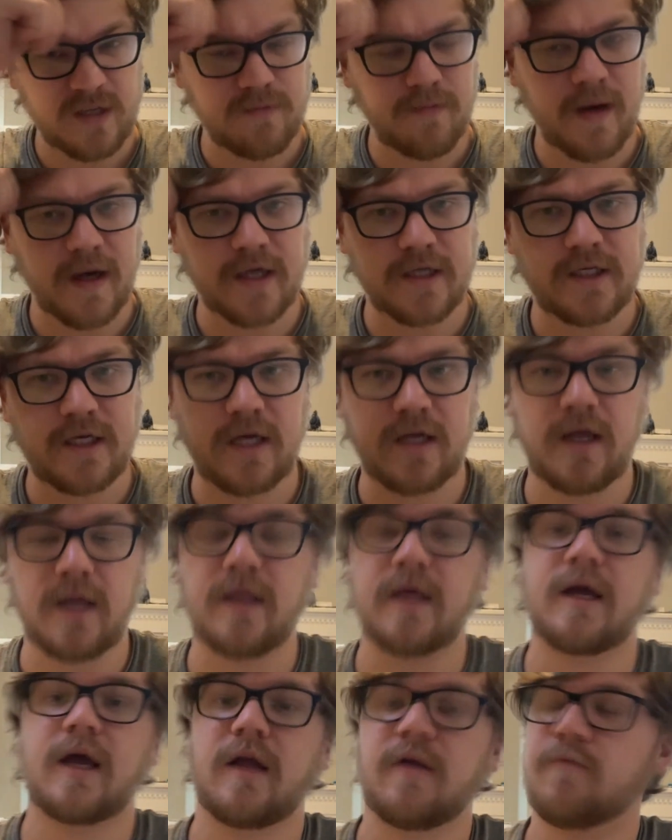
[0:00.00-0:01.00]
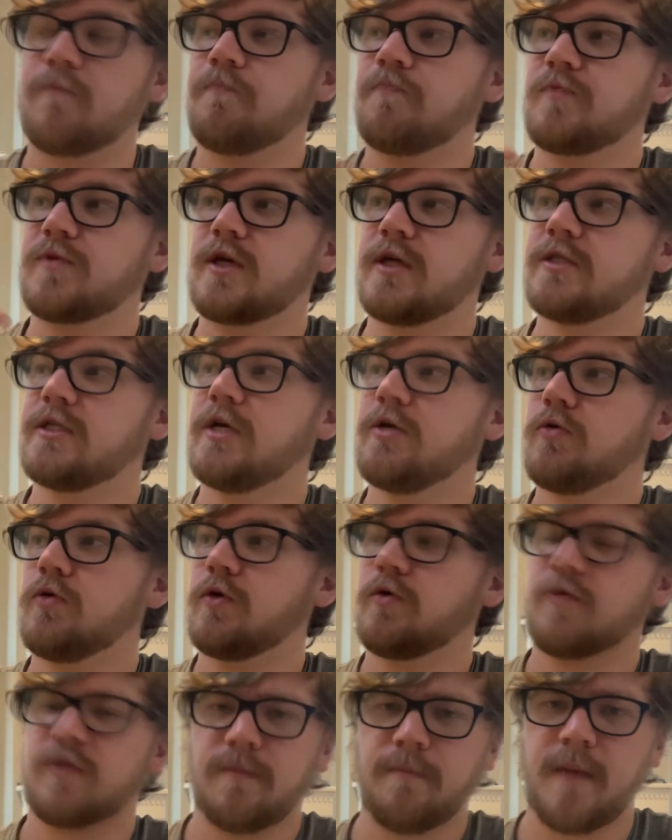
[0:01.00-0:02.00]
Megaton, and then kind of
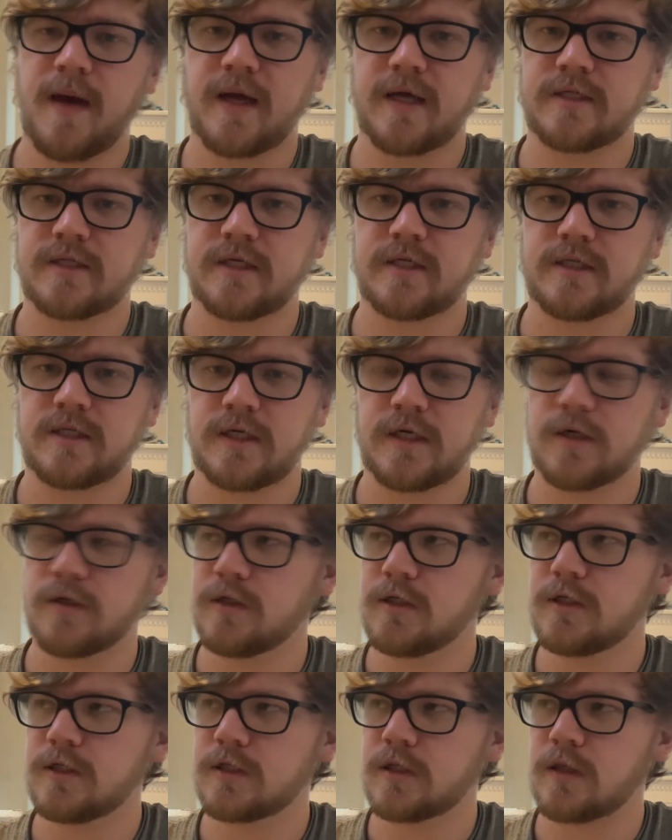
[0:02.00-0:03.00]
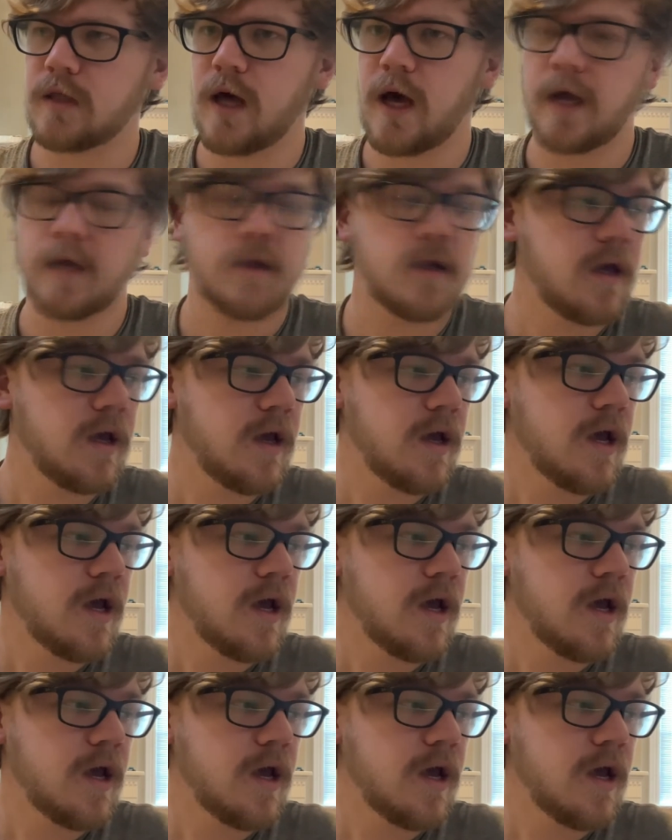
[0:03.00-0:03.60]
continuing with the Megatons here. This is a lot.